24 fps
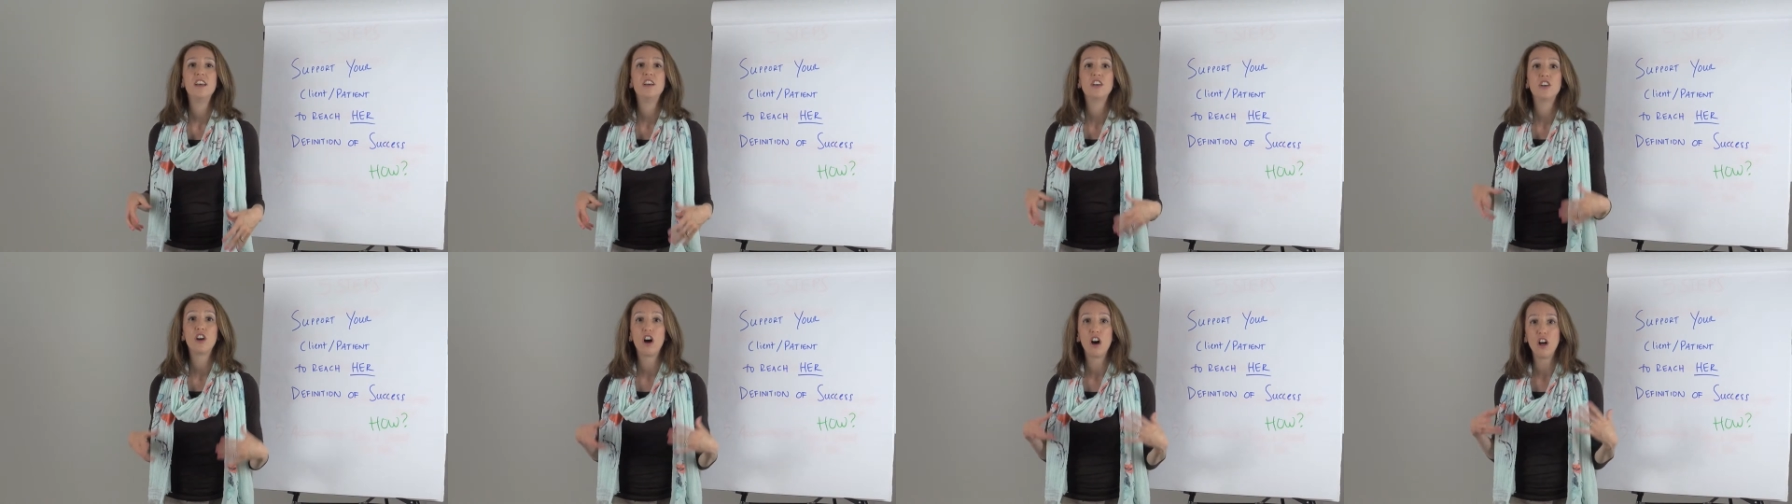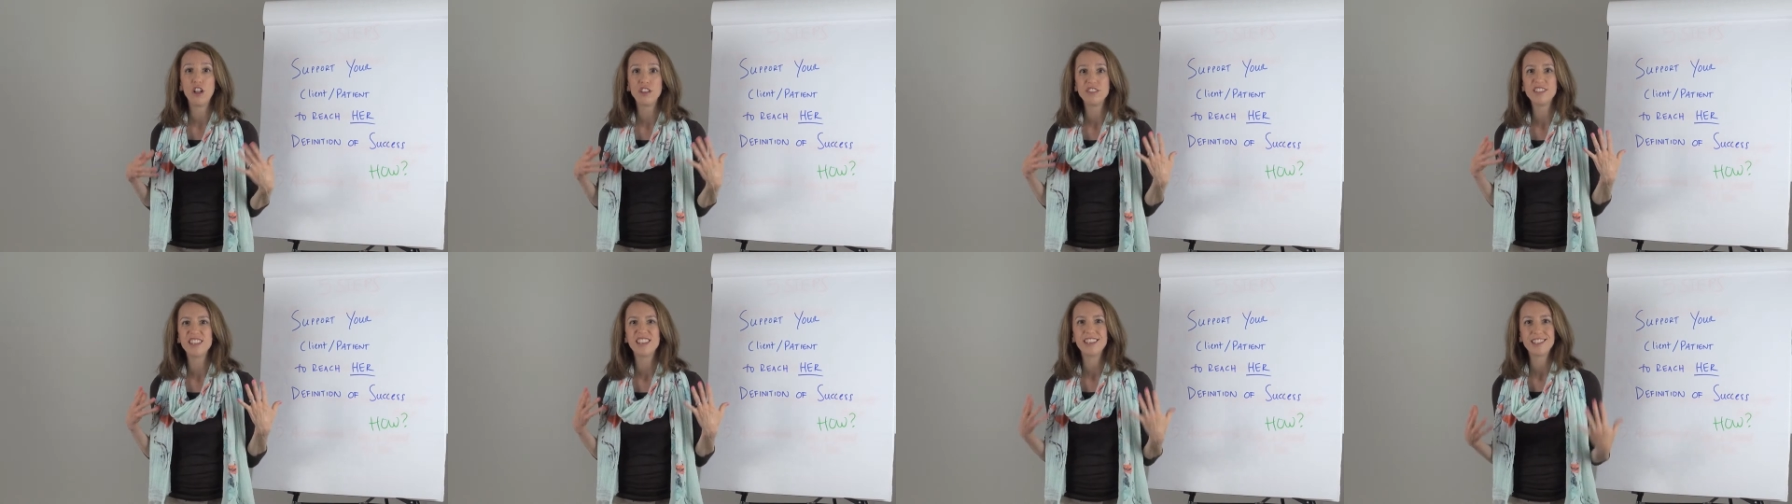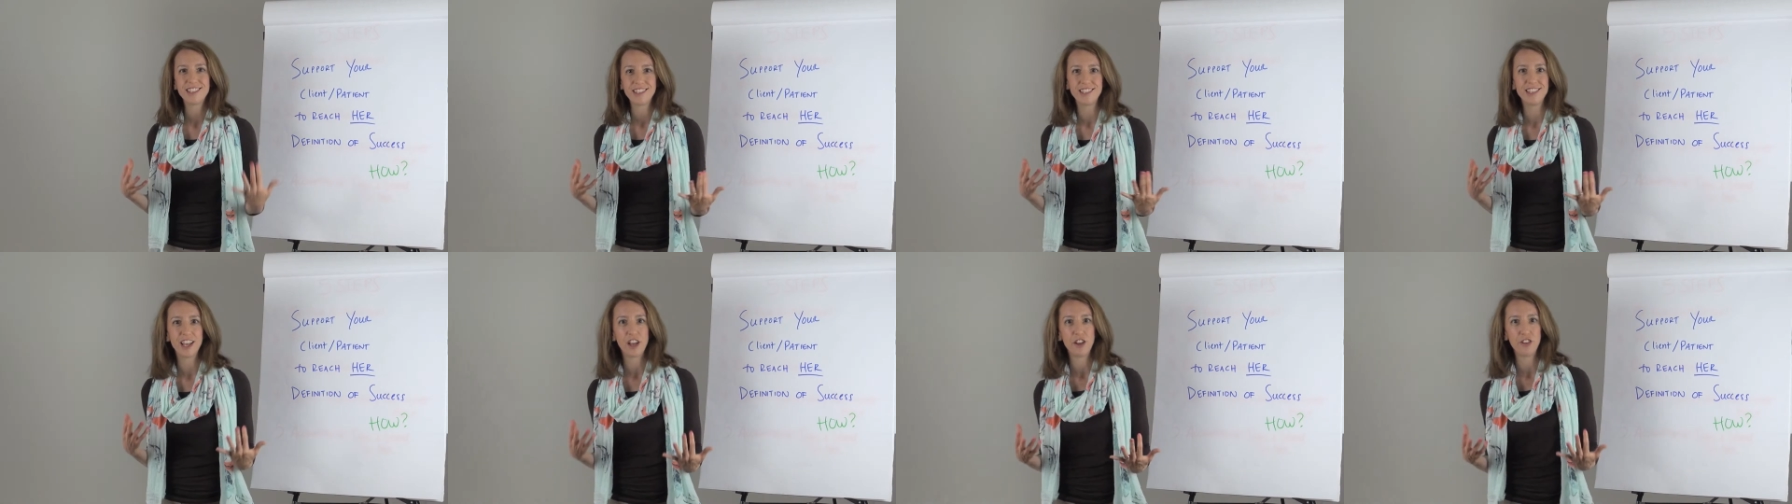called
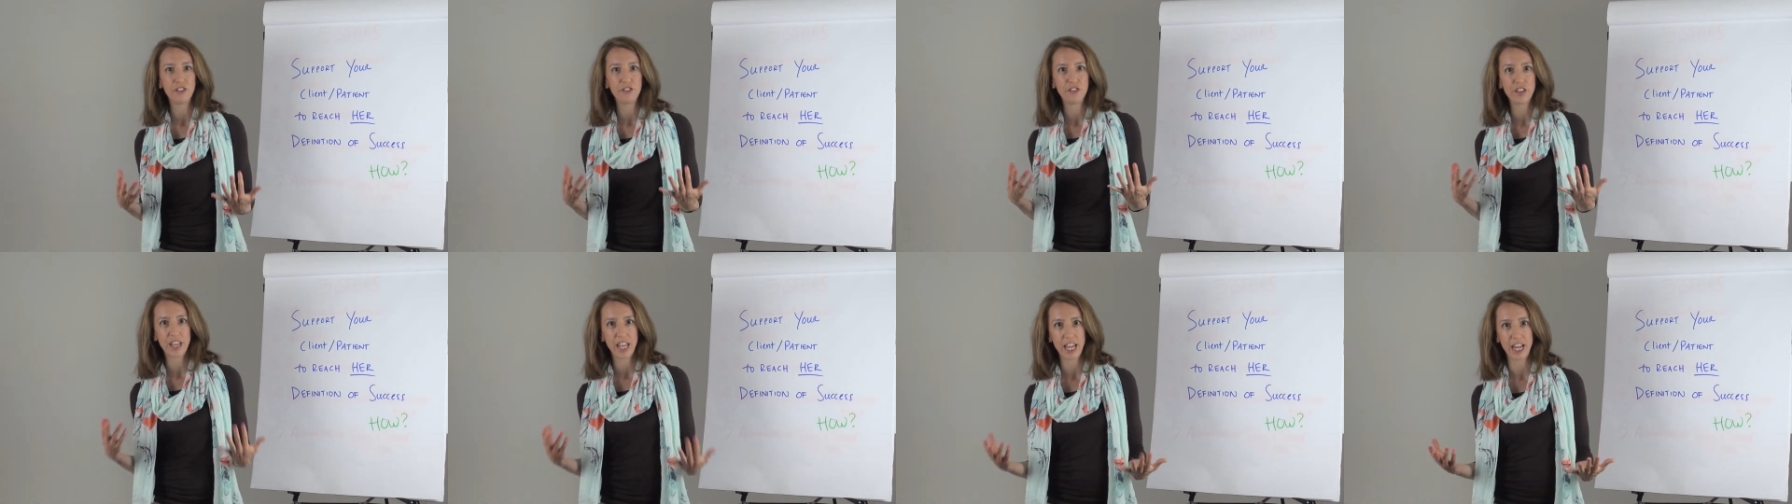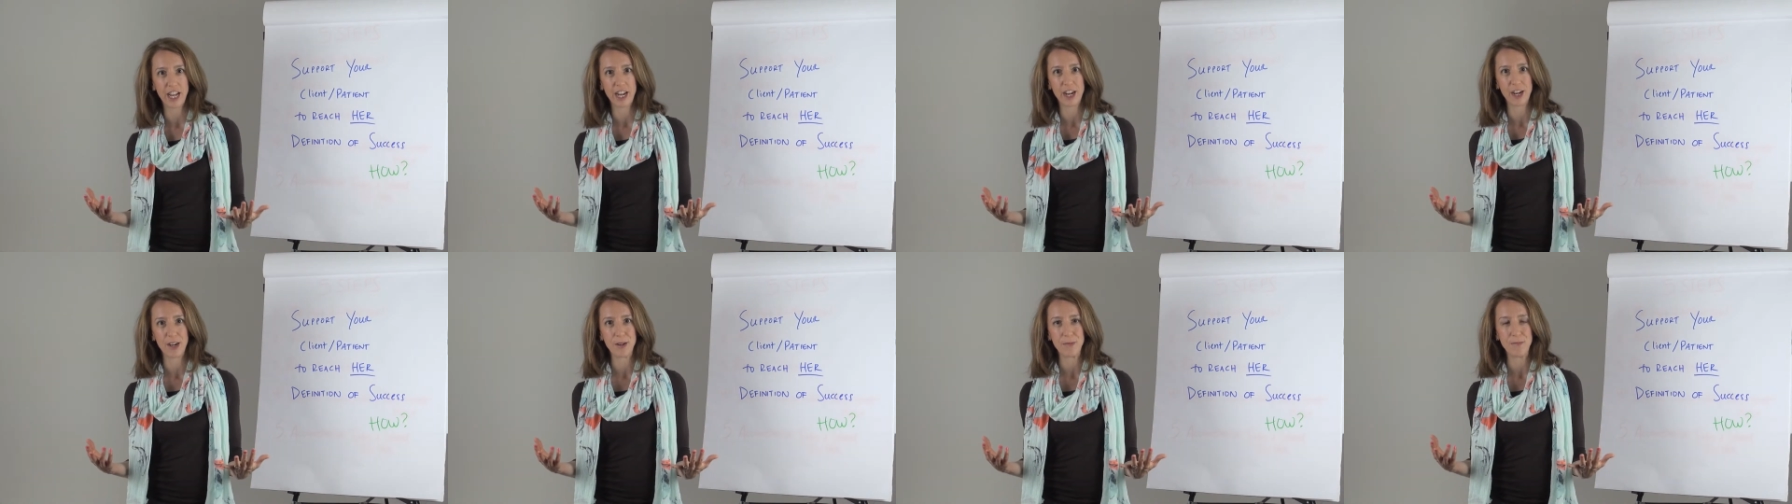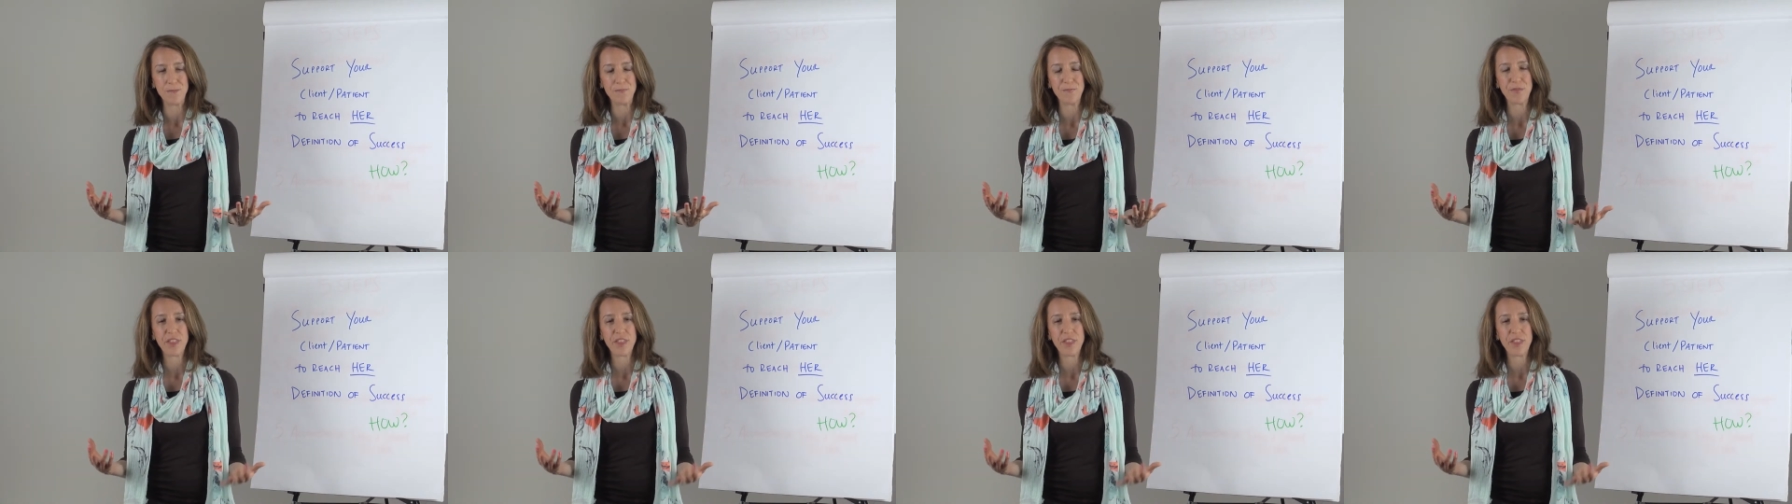self-care.